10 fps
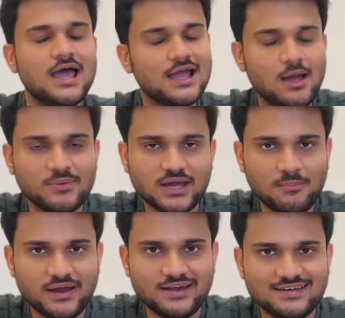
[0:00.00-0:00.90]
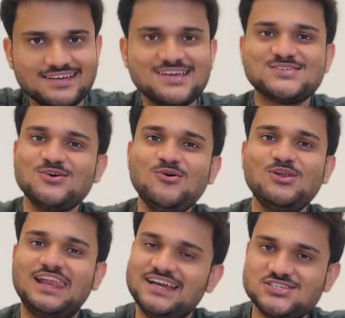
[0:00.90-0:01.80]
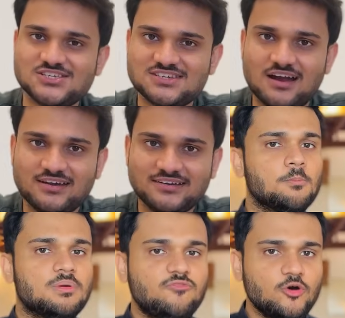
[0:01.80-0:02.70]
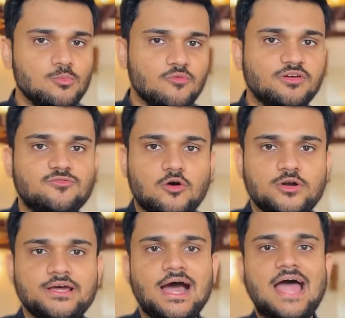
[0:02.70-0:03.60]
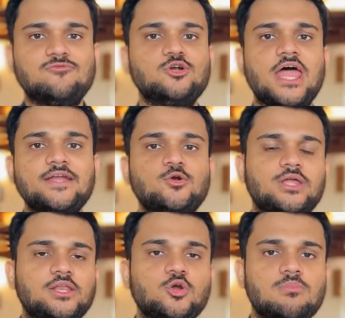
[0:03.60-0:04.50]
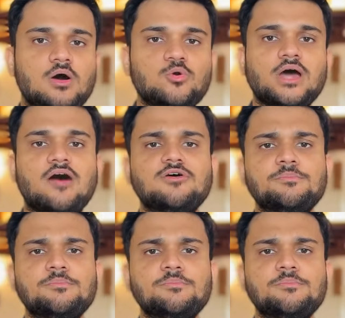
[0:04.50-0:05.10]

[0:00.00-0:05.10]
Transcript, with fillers: coming up ahead. So let's just start. Before moving forward, I would like to tell you about our